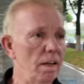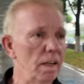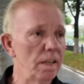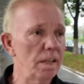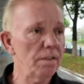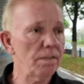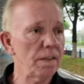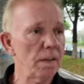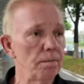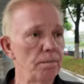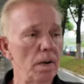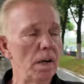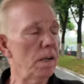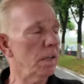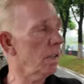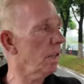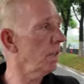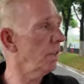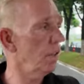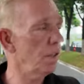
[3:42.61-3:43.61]
And if the
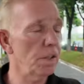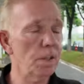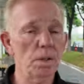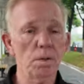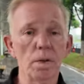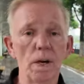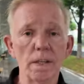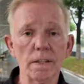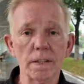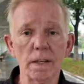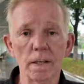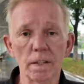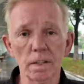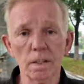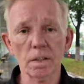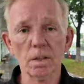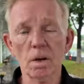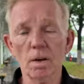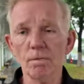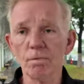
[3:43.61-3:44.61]
person that you had that
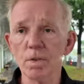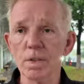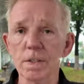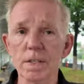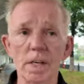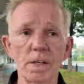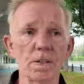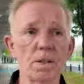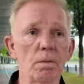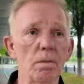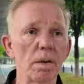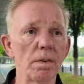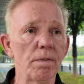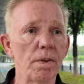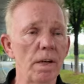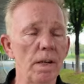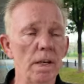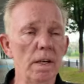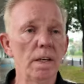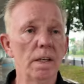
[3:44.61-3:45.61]
confrontation with
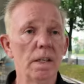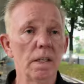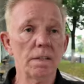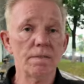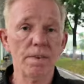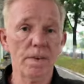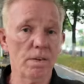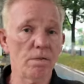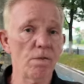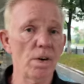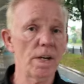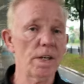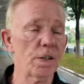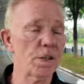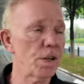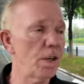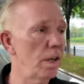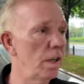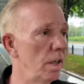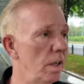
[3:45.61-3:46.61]
is very
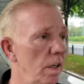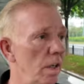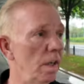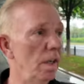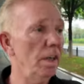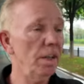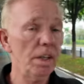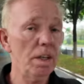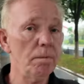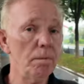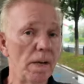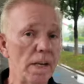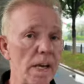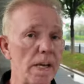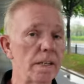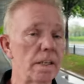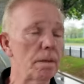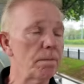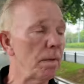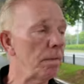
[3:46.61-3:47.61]
rich, you may
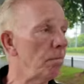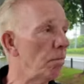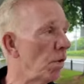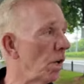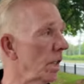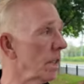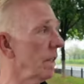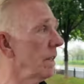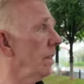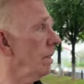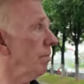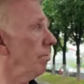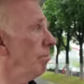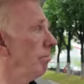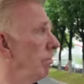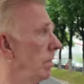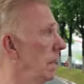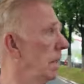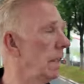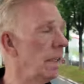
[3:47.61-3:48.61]
end up in prison.
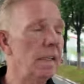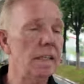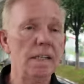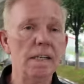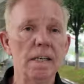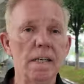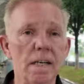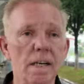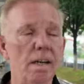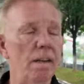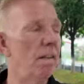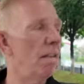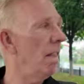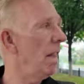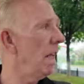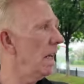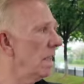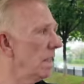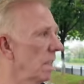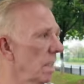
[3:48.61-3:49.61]

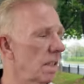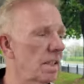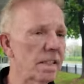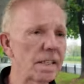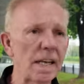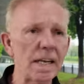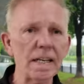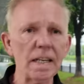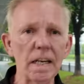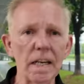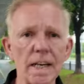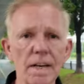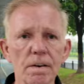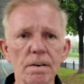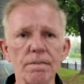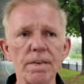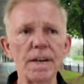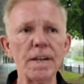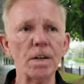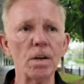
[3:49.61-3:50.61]
So stay
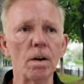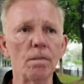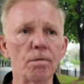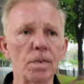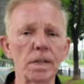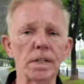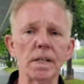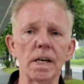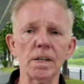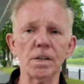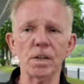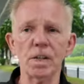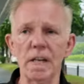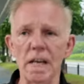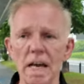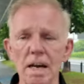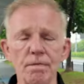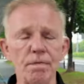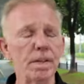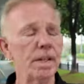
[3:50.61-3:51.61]
clear of any confrontation.
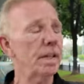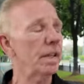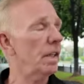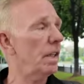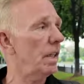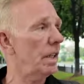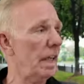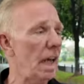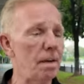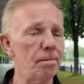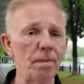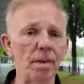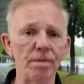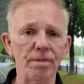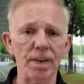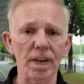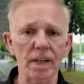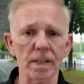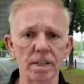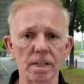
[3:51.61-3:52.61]
Everything can be
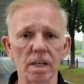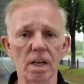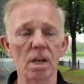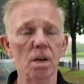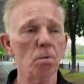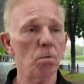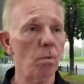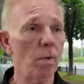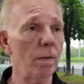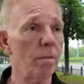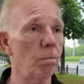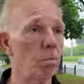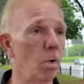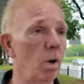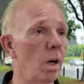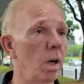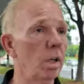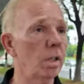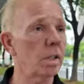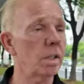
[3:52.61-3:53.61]
fixed with
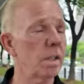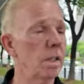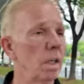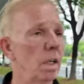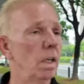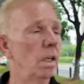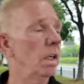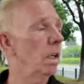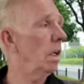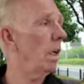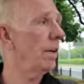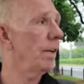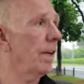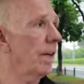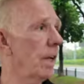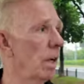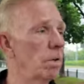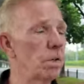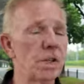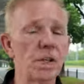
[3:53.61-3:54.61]
words and
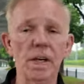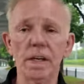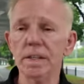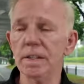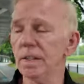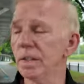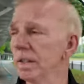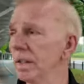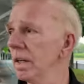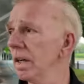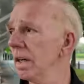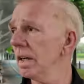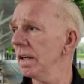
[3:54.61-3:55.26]
negotiating.